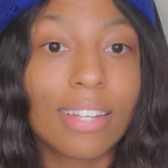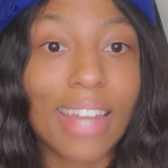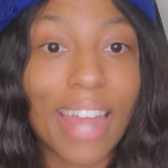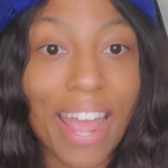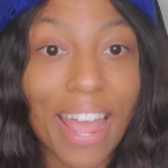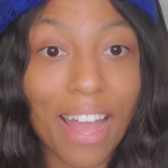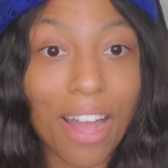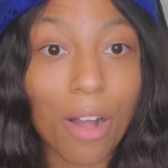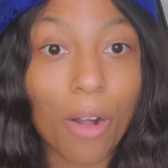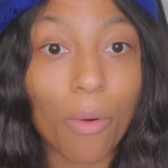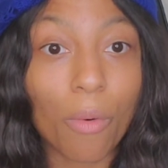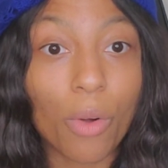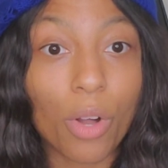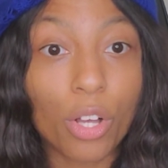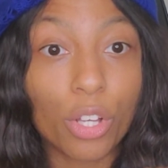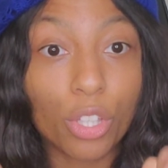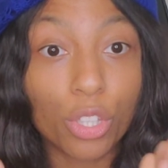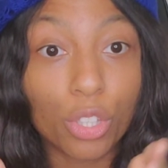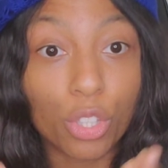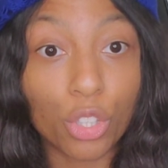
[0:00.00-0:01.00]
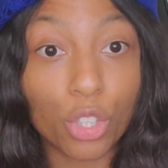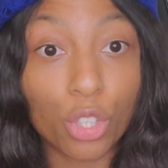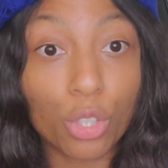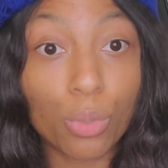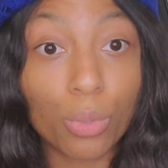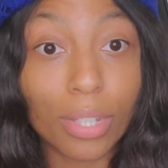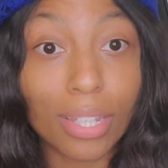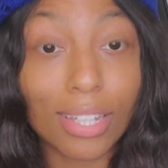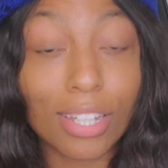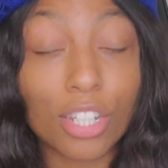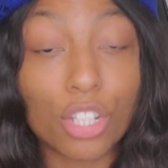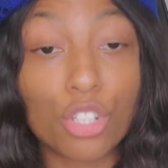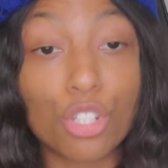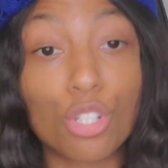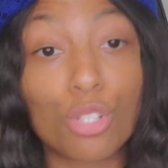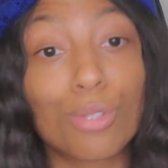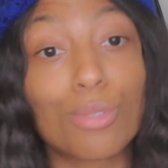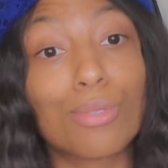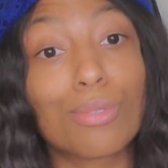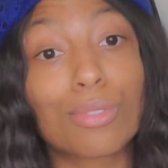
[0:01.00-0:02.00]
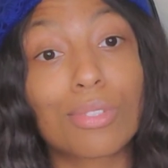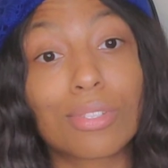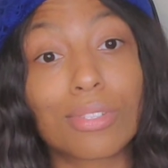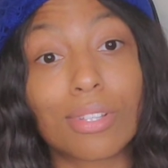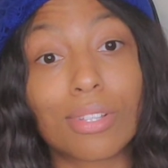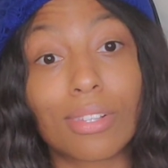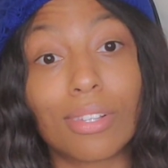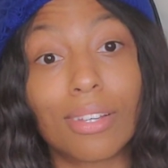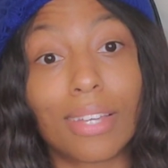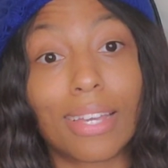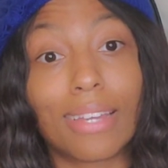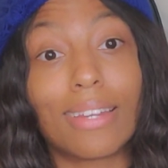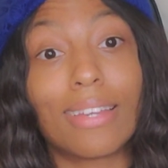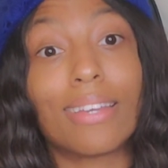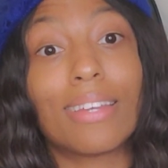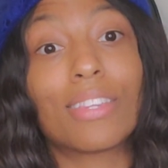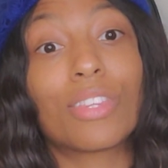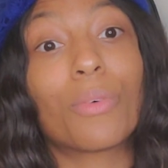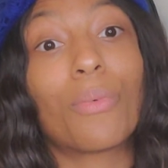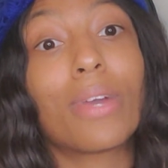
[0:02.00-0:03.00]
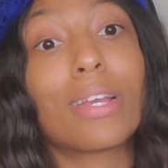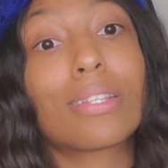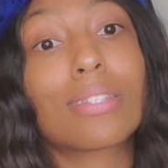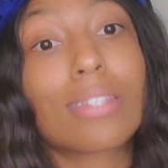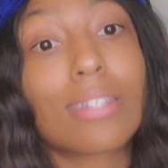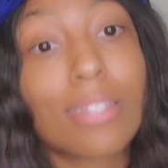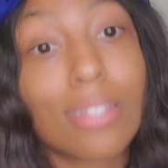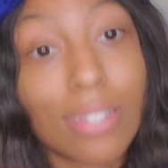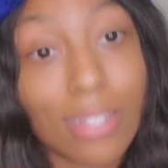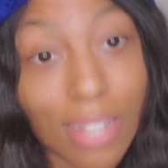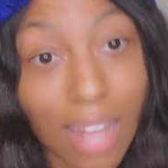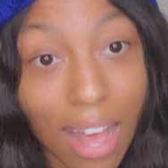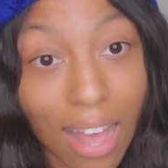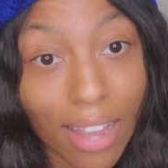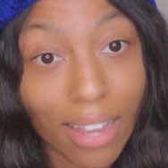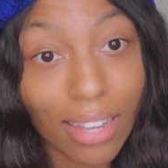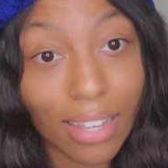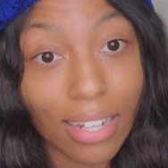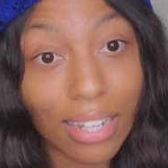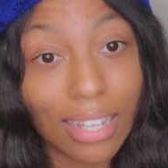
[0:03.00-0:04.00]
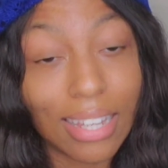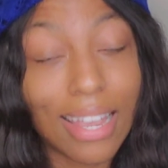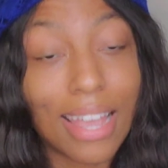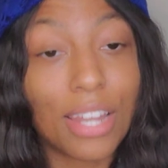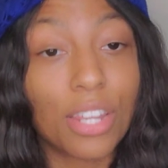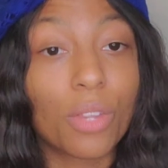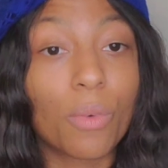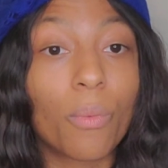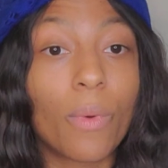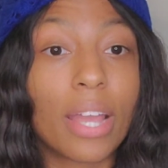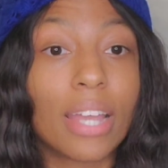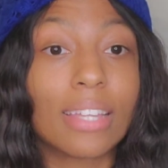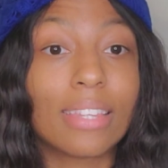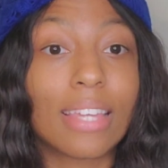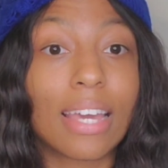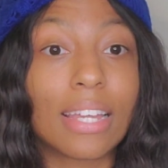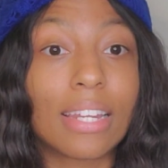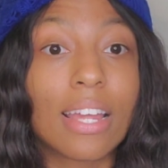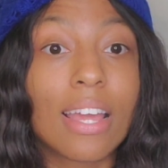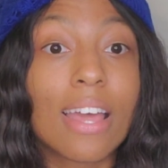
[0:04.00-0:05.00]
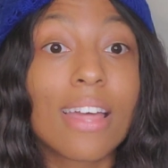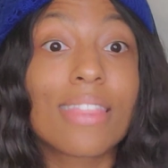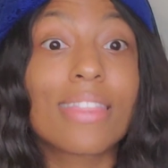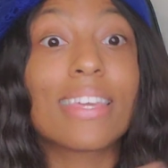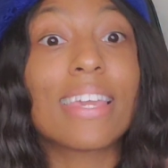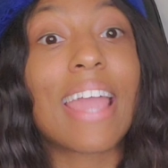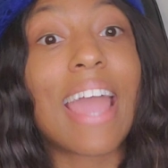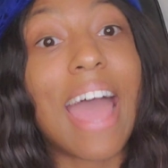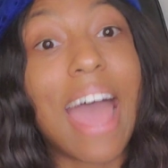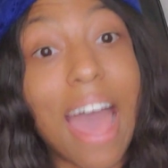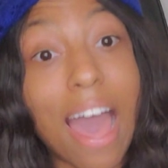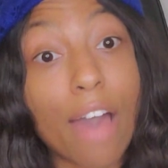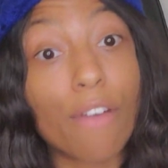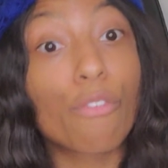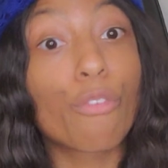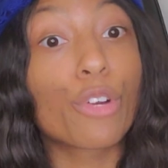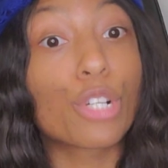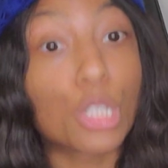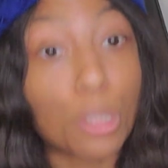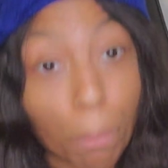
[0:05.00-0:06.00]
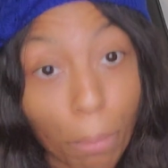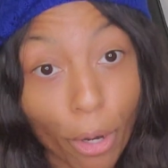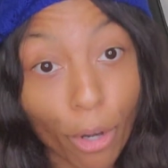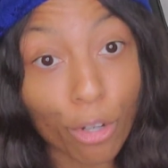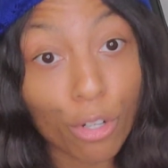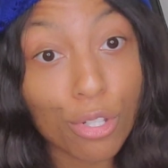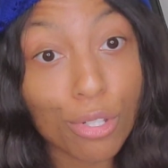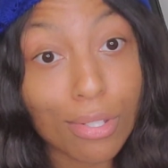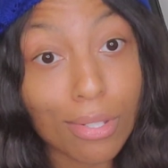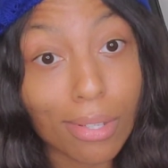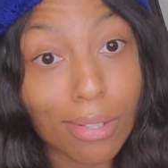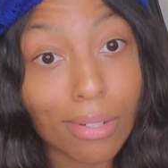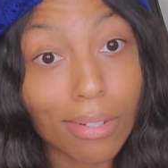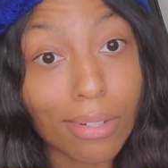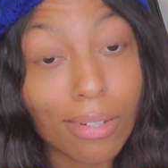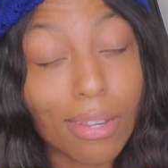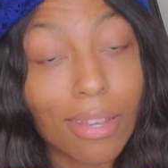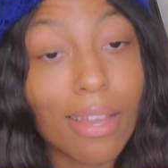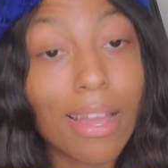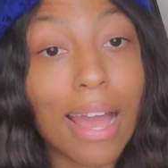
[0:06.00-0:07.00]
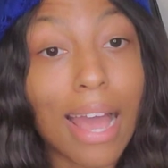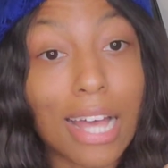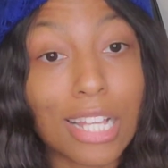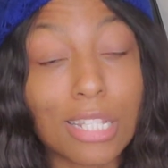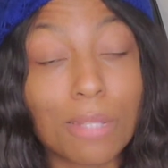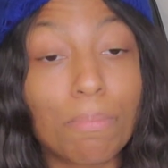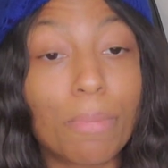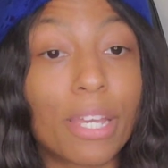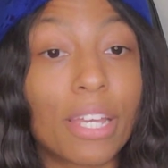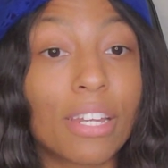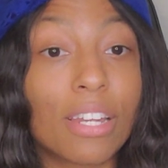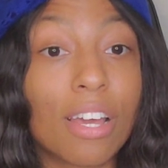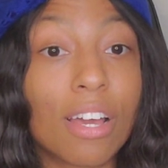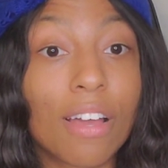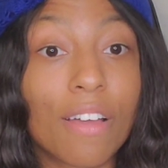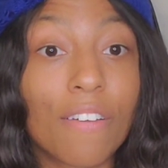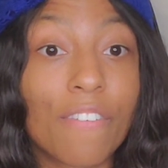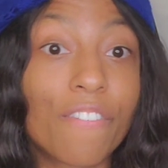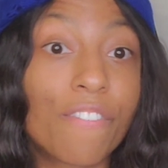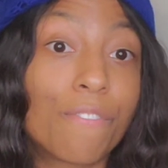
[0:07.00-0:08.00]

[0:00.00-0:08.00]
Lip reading: Now, you can choose to look at it the way society and the way that the average person has been